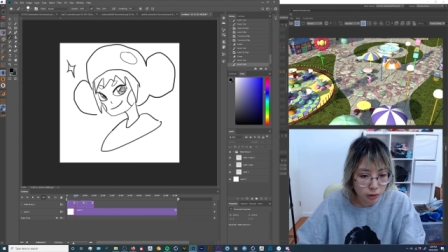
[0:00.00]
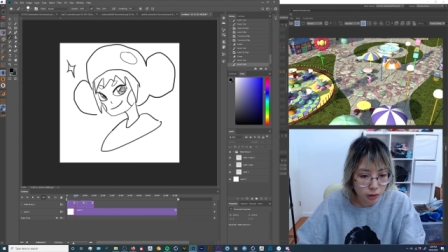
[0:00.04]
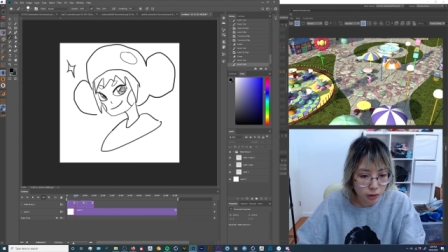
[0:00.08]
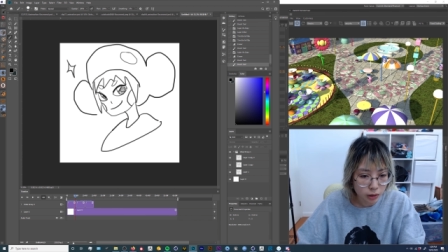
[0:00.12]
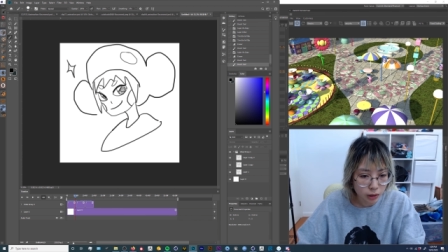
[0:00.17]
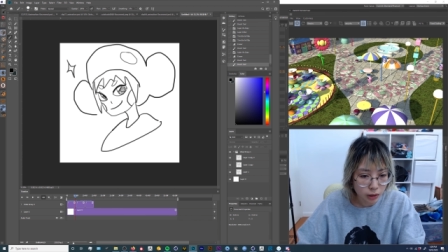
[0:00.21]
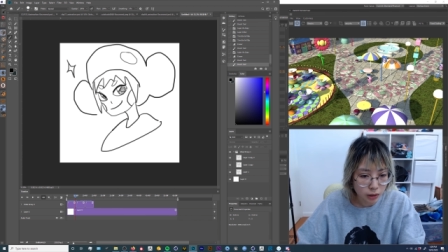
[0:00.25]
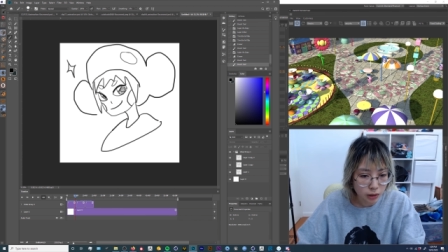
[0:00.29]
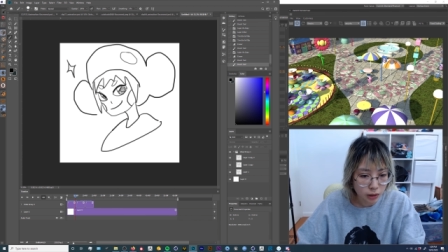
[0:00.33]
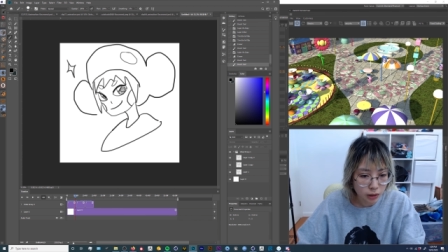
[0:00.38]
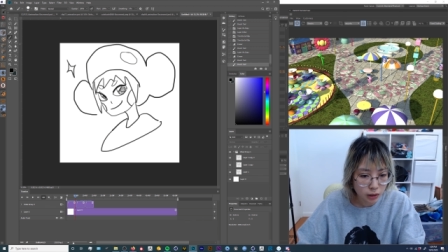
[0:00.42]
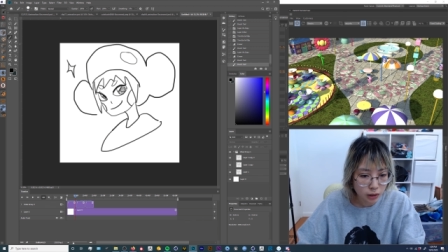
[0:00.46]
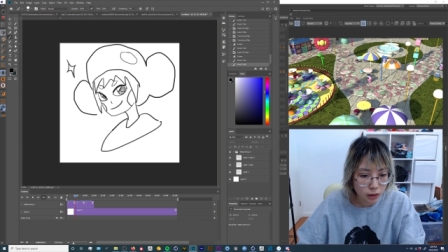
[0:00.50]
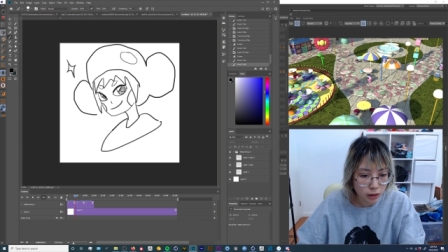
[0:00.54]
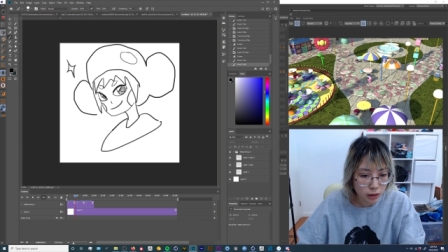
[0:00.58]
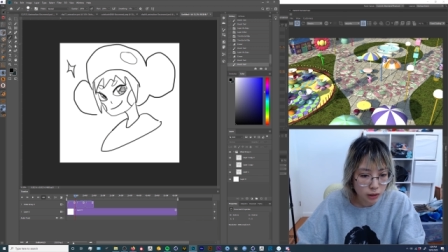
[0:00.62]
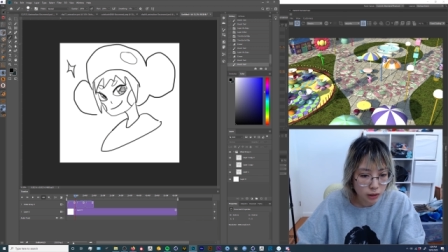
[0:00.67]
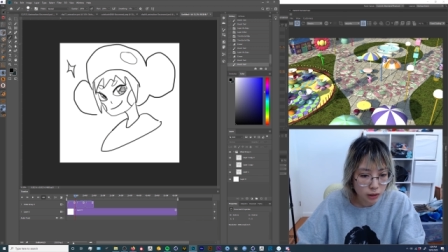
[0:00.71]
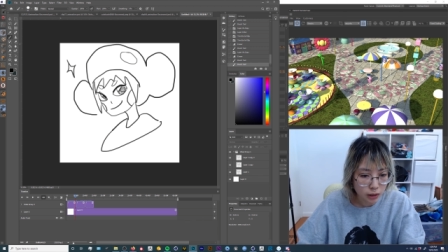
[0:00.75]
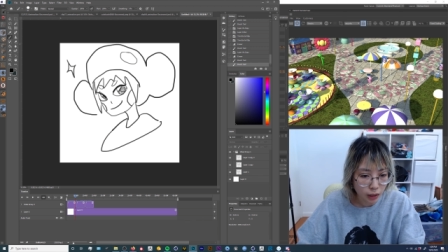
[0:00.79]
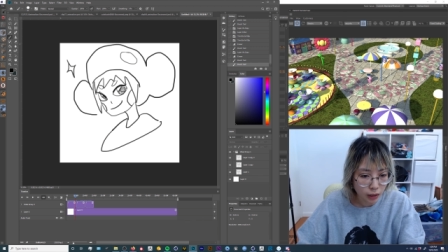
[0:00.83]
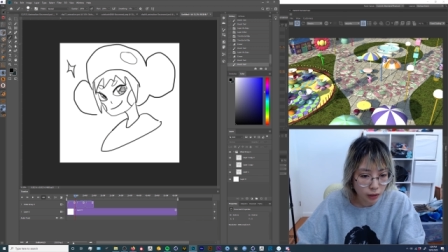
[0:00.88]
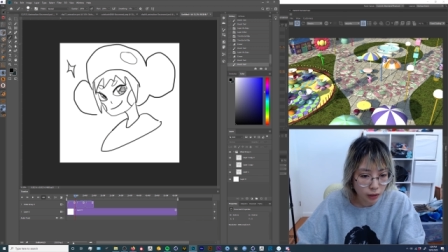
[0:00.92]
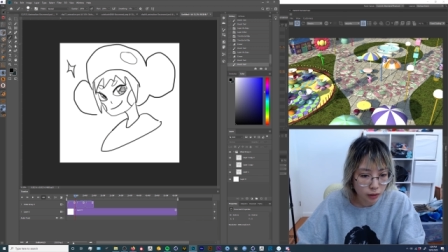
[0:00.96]
it's at 60
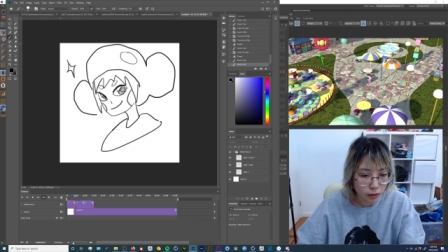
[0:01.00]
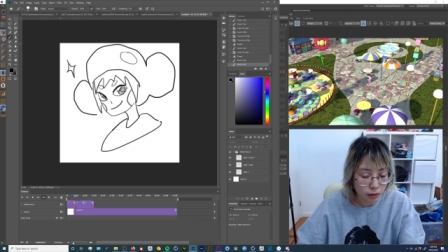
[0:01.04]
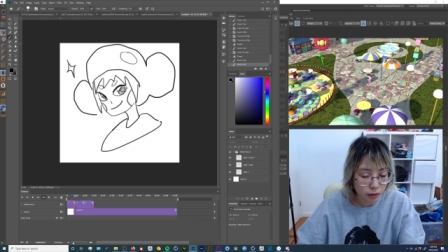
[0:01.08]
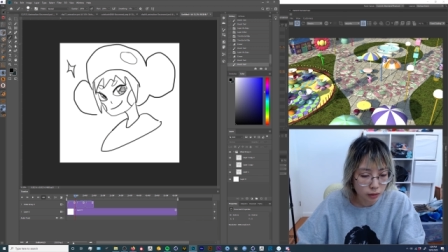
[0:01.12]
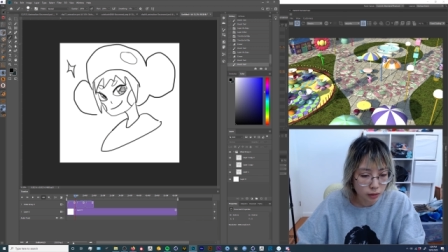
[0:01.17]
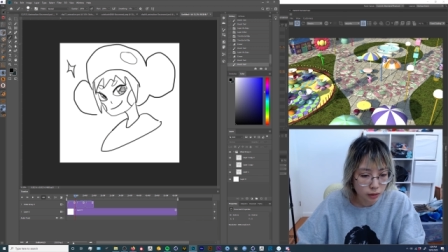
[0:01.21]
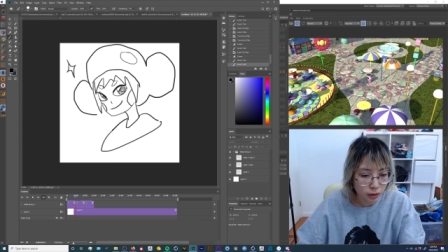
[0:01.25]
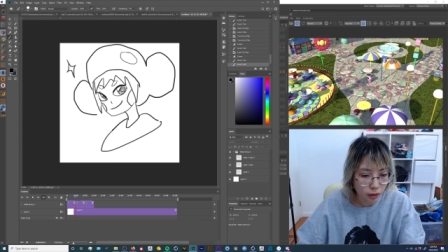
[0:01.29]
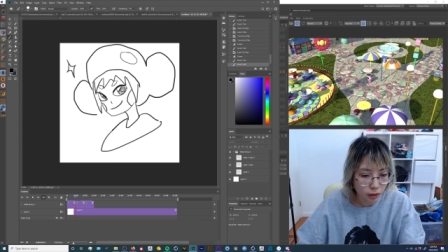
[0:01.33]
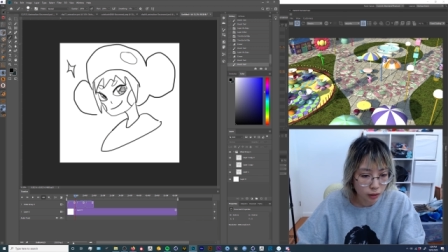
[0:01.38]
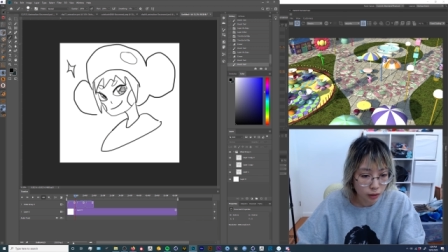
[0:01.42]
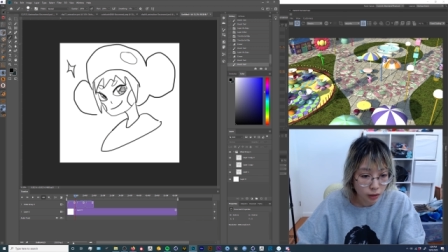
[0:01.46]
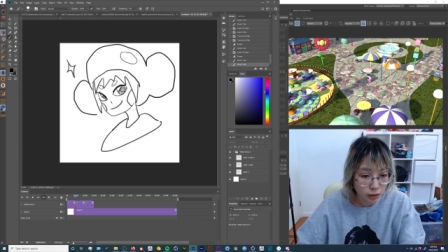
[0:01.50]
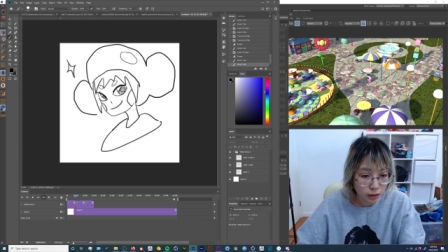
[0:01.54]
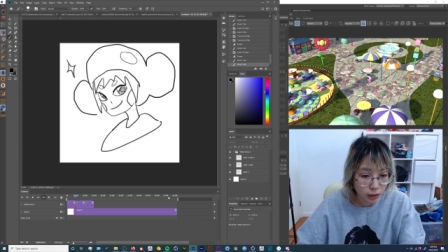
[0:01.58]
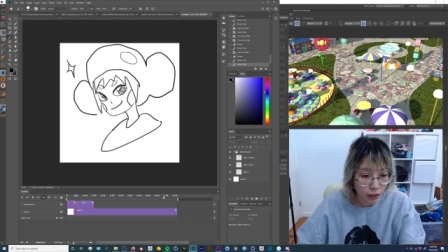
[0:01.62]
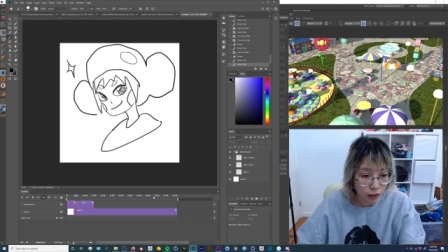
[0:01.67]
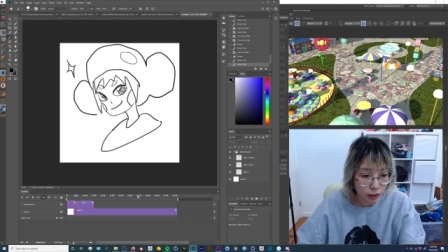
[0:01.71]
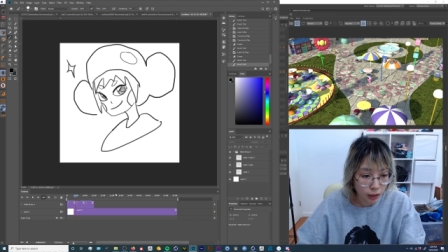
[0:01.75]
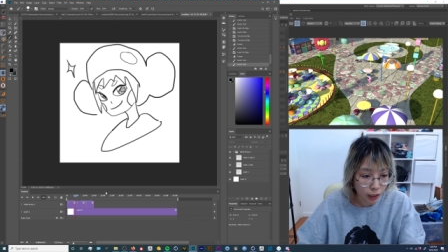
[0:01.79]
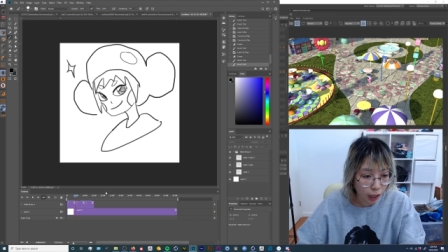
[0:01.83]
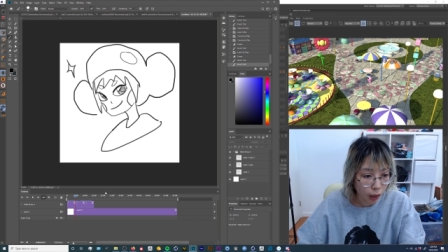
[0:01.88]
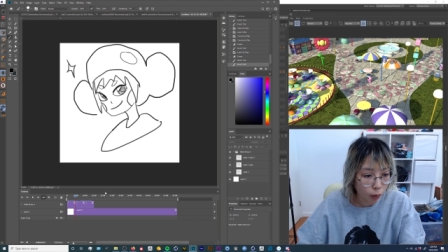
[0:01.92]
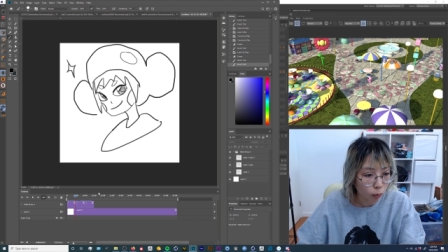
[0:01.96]
seconds. I think it's
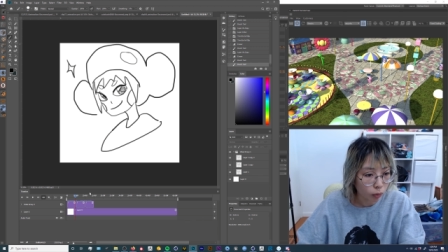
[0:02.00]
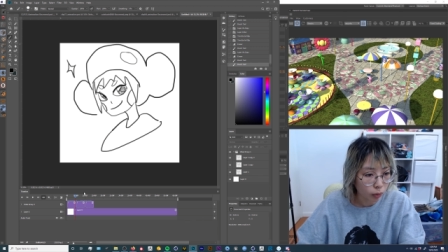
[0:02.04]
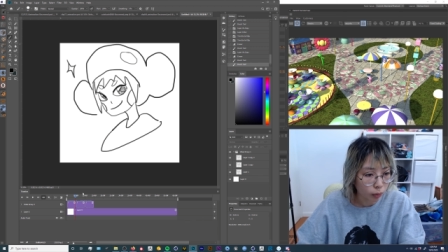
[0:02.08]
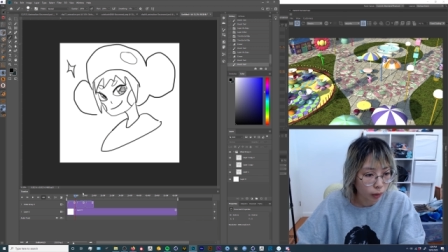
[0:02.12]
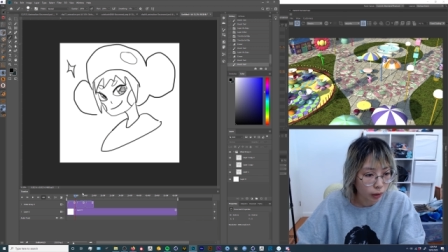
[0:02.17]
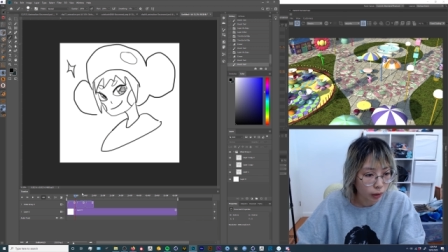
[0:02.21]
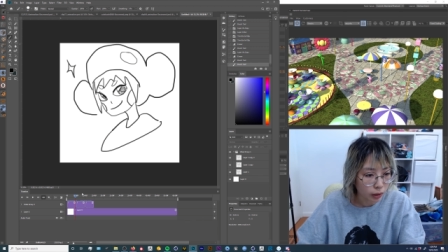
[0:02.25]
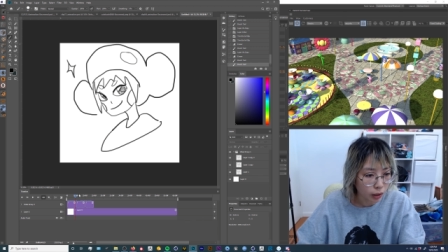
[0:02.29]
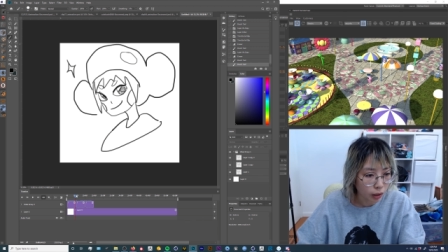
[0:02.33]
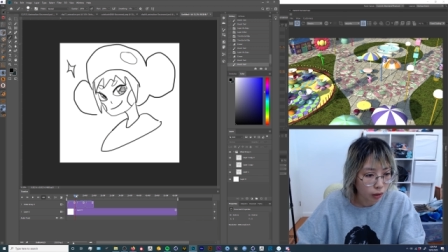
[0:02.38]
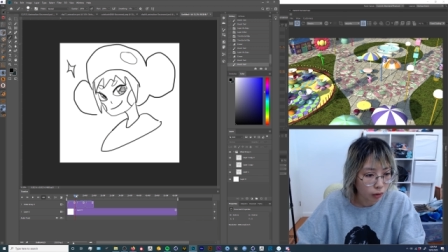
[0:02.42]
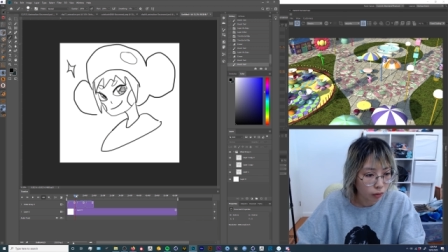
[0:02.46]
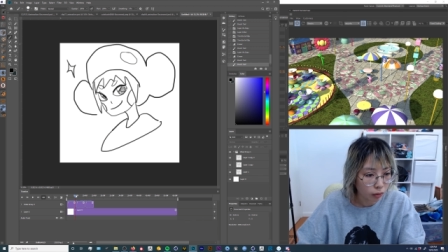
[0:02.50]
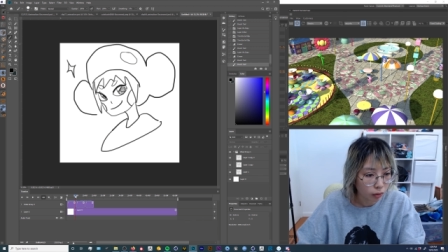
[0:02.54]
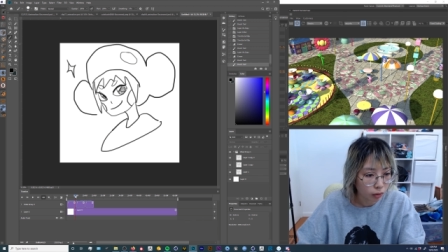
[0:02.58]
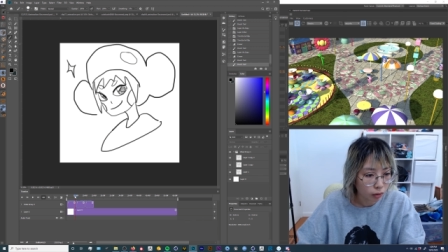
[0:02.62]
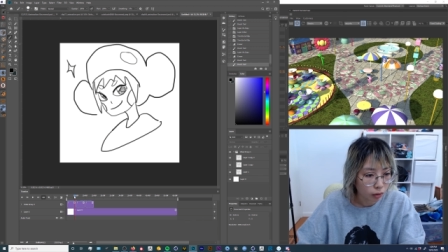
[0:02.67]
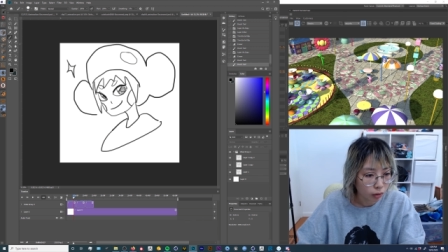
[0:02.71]
at an hour right now.